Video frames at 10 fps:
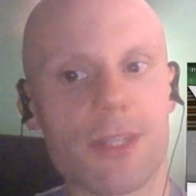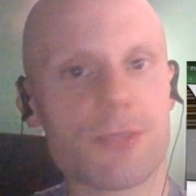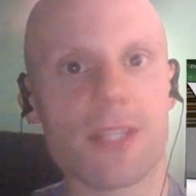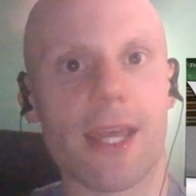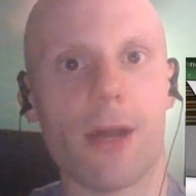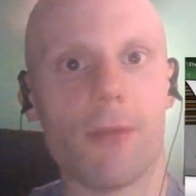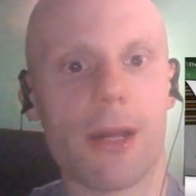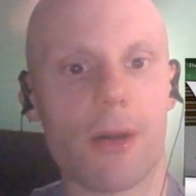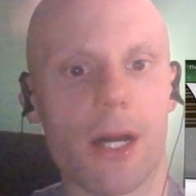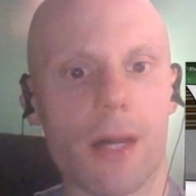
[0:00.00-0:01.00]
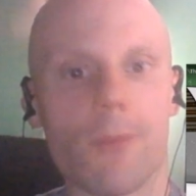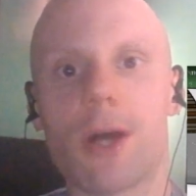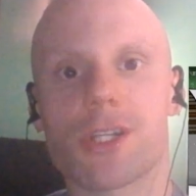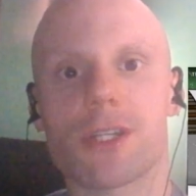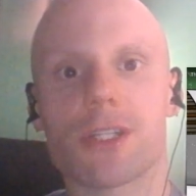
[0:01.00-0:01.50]
was a Hail Mary on
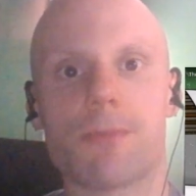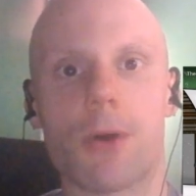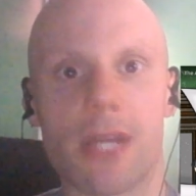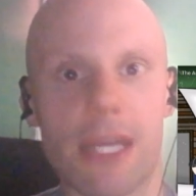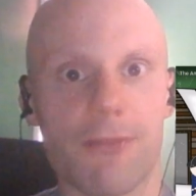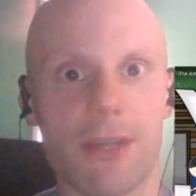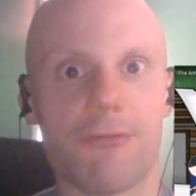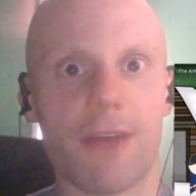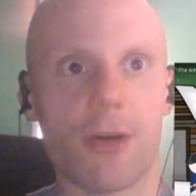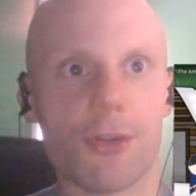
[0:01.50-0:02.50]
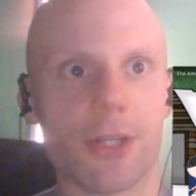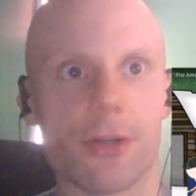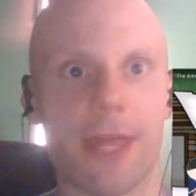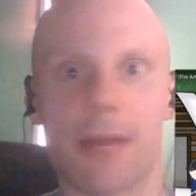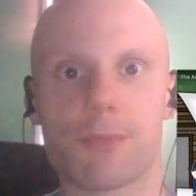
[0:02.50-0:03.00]
Washington's part. If he failed
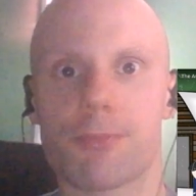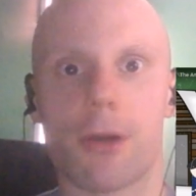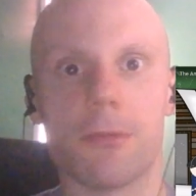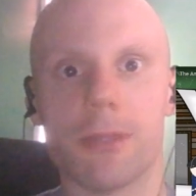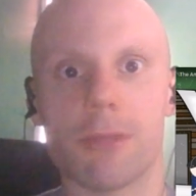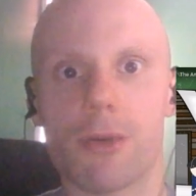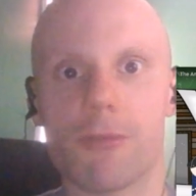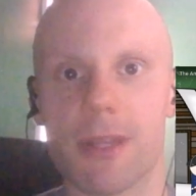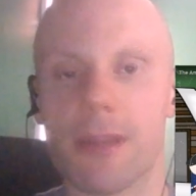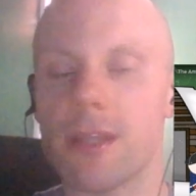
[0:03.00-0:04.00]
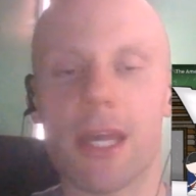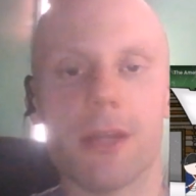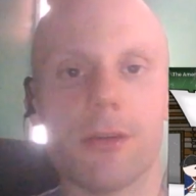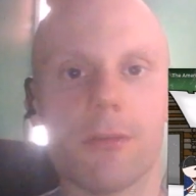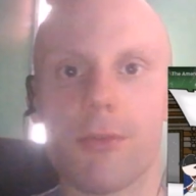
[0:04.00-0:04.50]
here, that probably would have been the
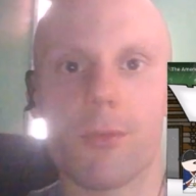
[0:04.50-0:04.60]
end of the